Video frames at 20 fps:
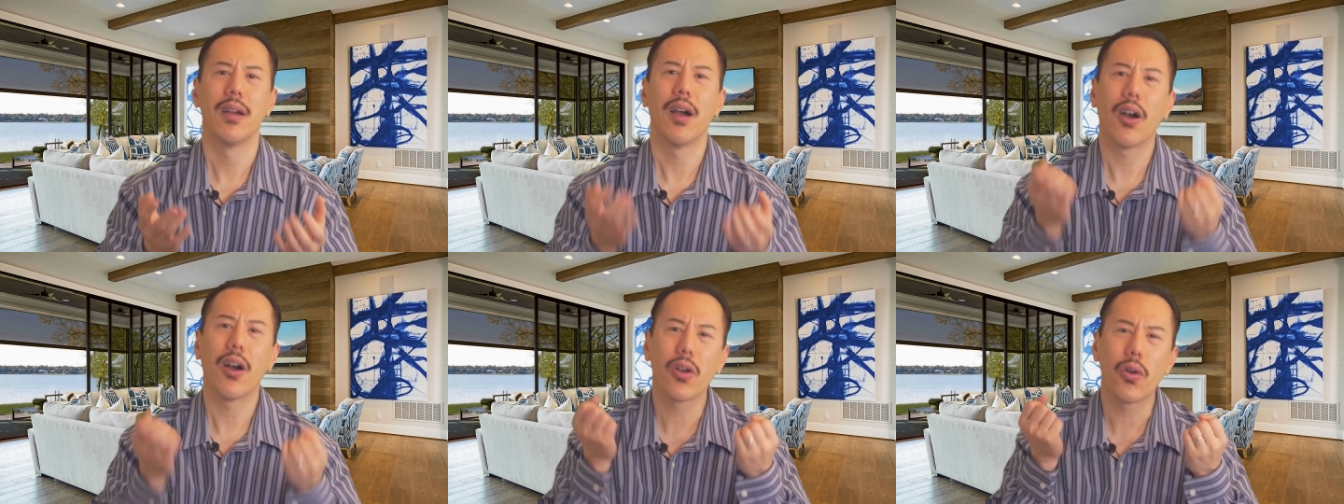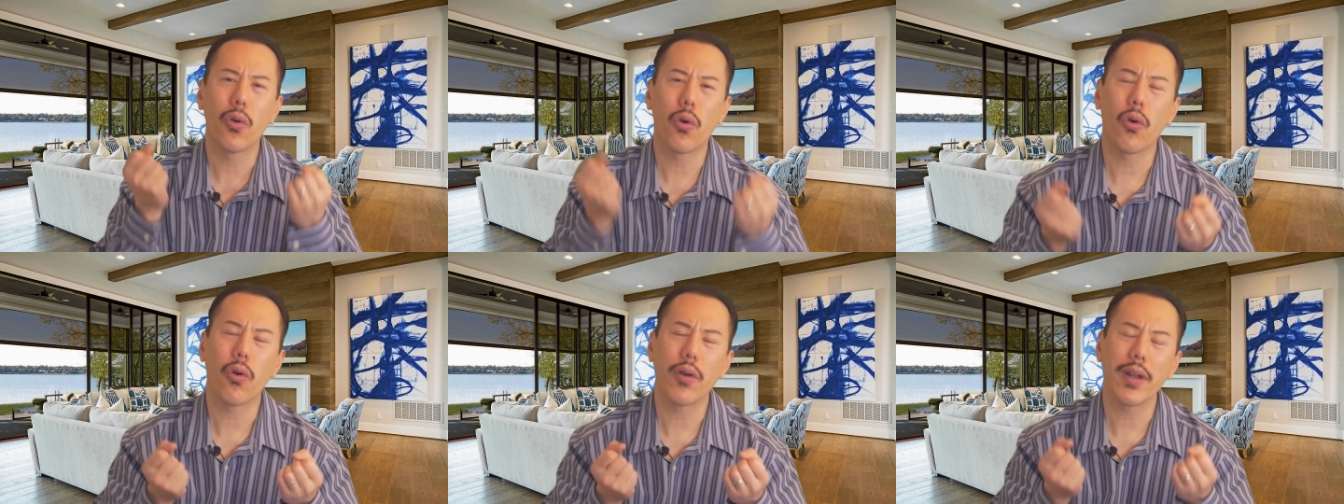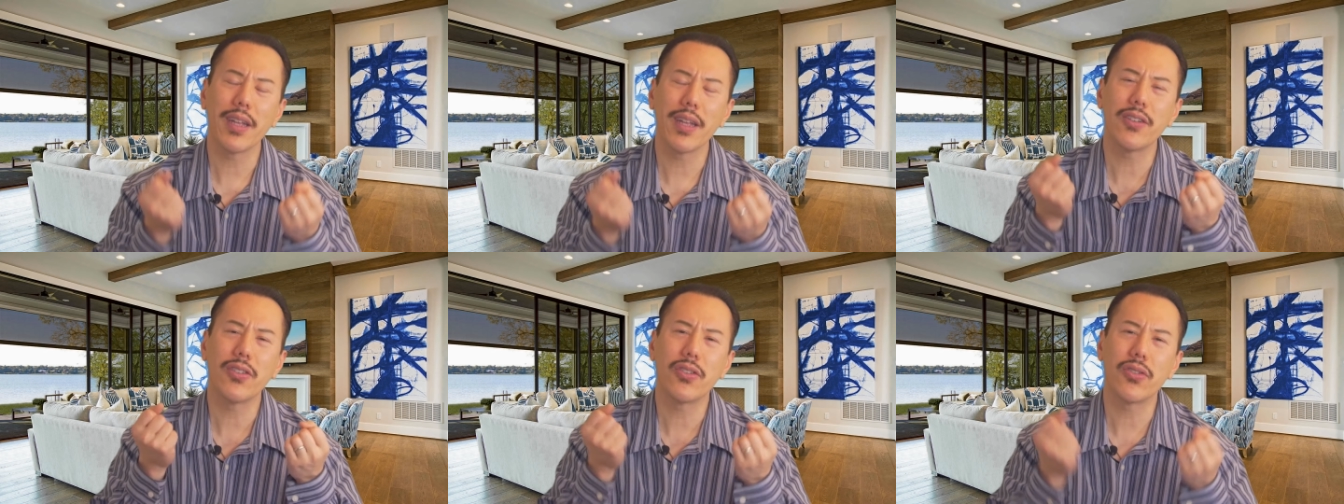
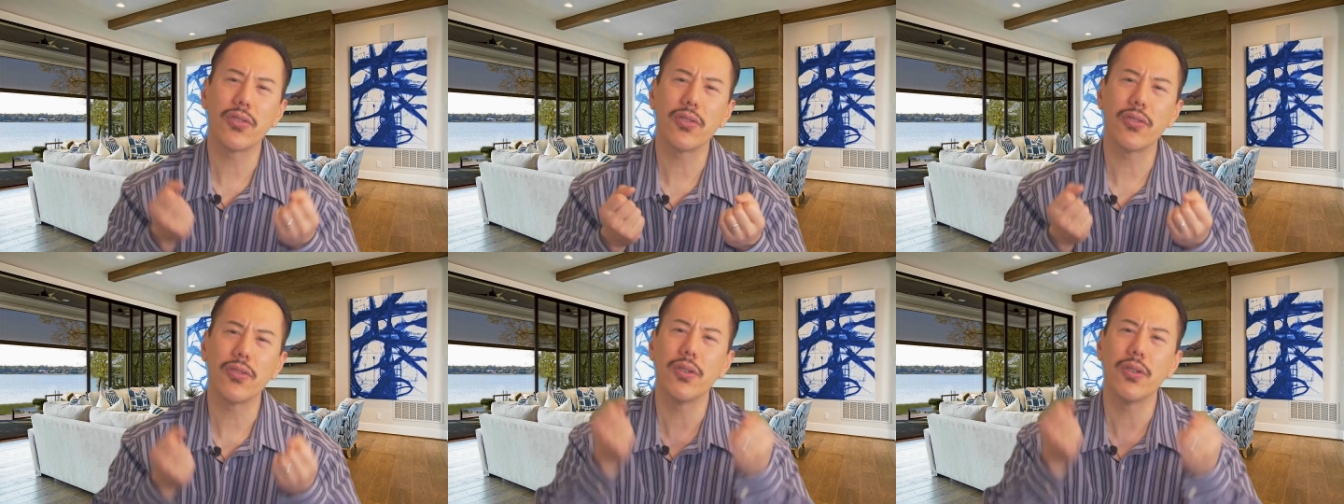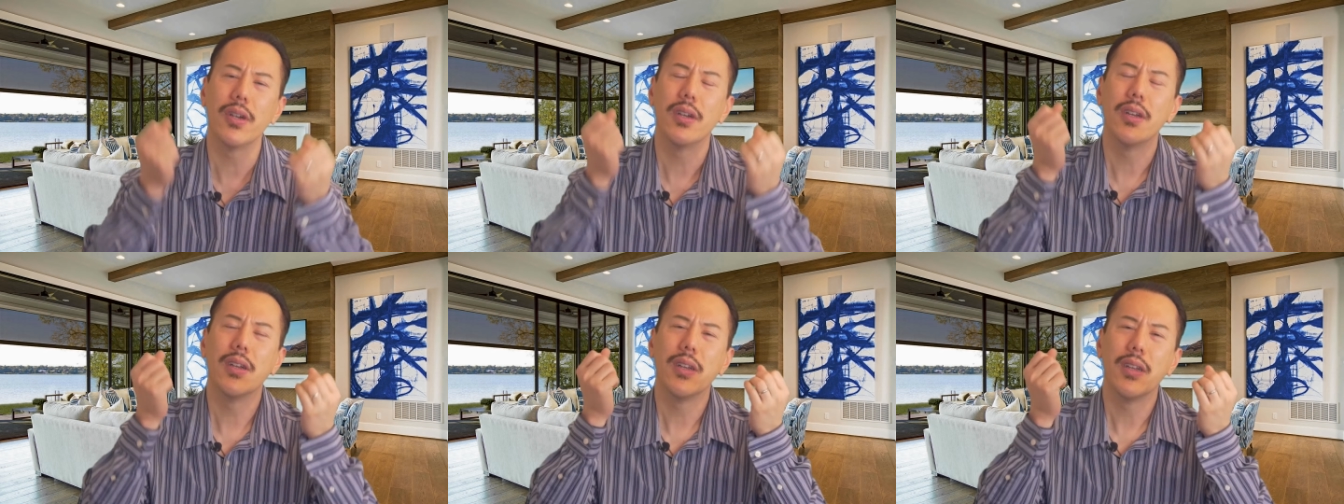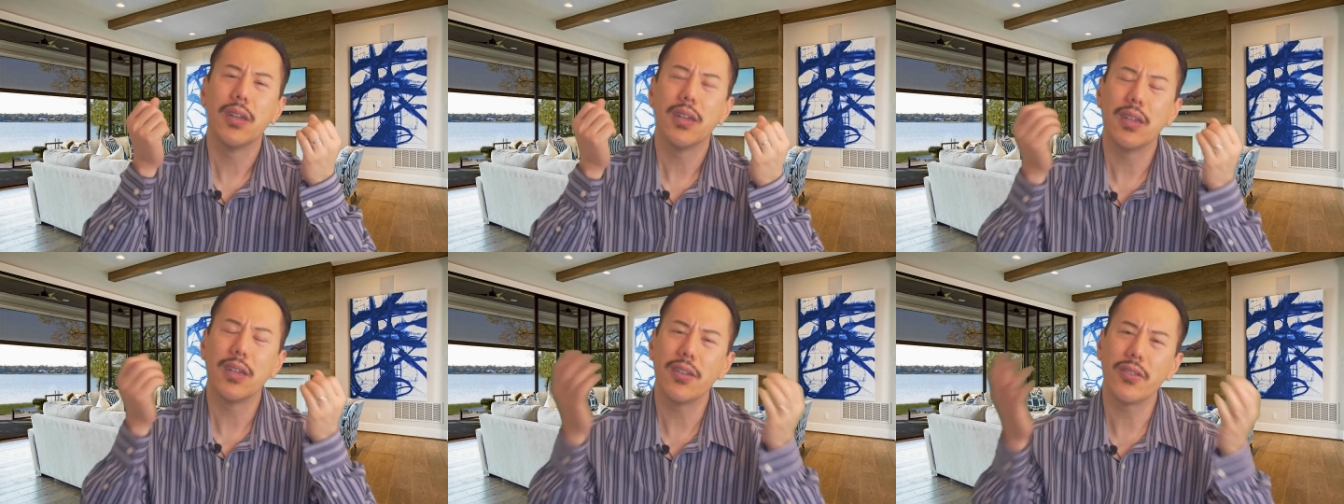according to
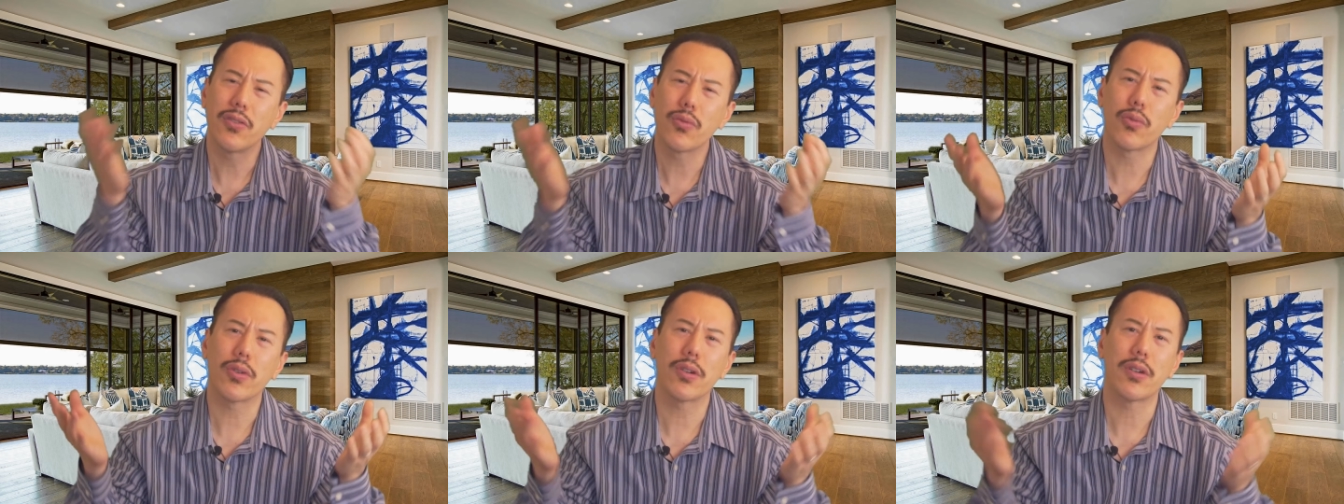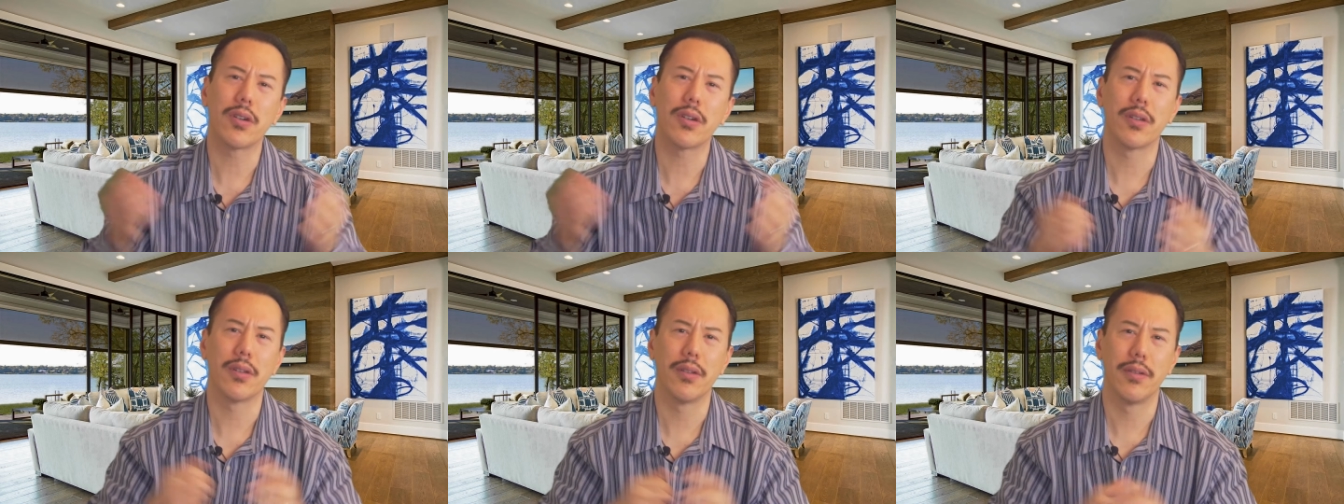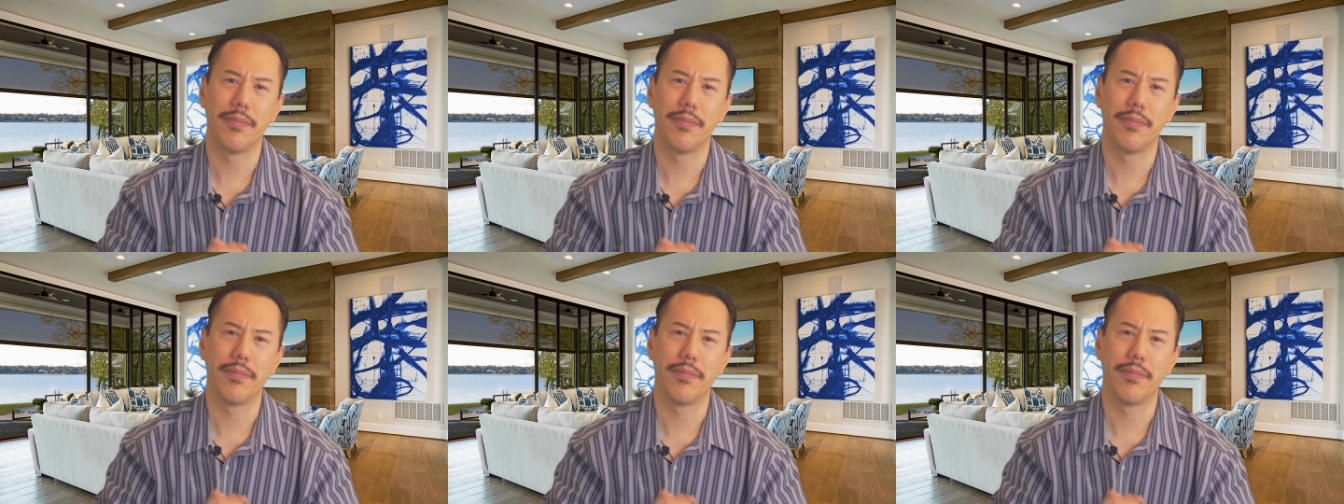his word.